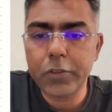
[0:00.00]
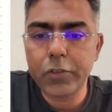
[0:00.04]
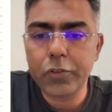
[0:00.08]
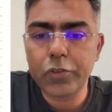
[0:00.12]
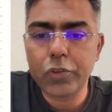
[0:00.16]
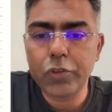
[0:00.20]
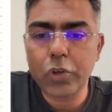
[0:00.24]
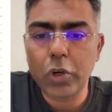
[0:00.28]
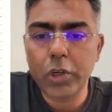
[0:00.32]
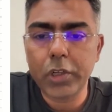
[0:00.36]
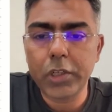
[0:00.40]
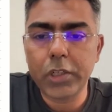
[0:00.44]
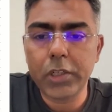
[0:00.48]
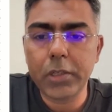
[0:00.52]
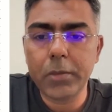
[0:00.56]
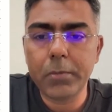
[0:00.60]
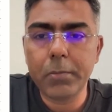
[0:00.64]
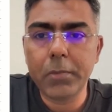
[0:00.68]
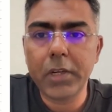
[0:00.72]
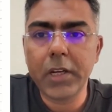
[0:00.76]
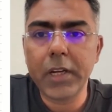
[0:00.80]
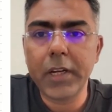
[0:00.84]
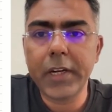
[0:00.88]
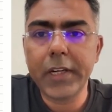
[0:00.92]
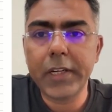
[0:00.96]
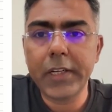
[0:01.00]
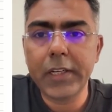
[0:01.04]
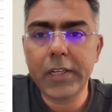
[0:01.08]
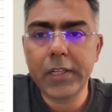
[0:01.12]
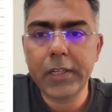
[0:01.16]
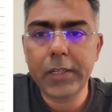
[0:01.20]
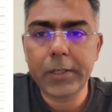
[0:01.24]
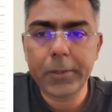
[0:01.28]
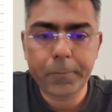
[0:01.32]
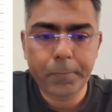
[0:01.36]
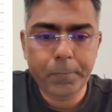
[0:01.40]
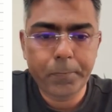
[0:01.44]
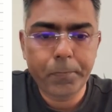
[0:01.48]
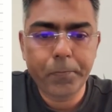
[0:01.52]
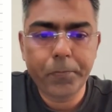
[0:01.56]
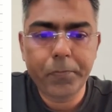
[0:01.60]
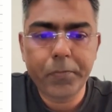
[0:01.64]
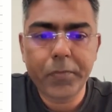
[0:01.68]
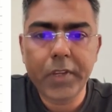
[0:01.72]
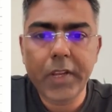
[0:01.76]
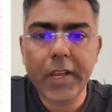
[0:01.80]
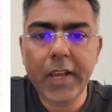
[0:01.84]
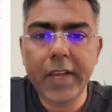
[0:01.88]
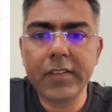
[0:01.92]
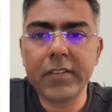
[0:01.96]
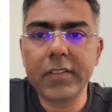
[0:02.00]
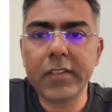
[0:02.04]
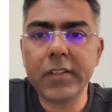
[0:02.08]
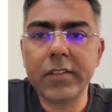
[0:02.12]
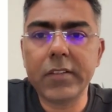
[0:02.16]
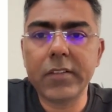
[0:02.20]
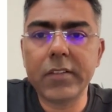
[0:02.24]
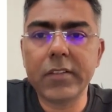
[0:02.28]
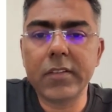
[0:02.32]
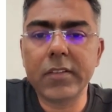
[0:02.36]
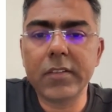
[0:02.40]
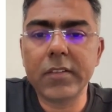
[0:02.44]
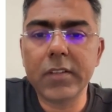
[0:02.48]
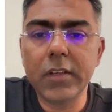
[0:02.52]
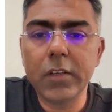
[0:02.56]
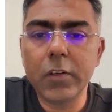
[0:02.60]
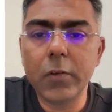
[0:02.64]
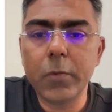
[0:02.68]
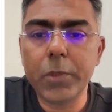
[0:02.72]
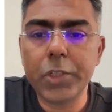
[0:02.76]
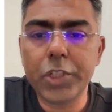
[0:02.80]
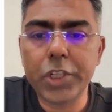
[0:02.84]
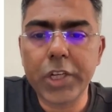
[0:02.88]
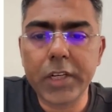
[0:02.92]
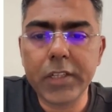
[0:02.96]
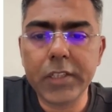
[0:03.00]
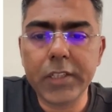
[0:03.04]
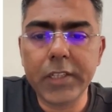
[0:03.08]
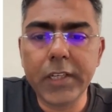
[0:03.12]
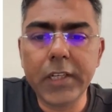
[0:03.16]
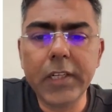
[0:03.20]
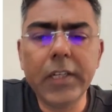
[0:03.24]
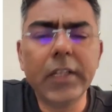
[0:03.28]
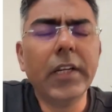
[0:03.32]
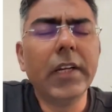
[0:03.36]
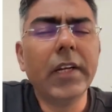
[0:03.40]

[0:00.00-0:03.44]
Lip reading: short-term current assets, which are there.